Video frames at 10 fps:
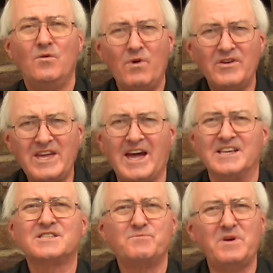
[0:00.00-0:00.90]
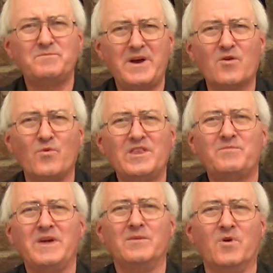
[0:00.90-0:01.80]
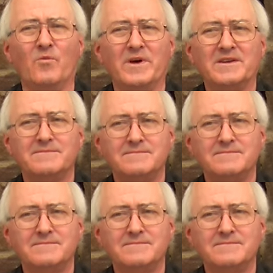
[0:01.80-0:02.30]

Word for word: Well, yes, but bear with me a moment.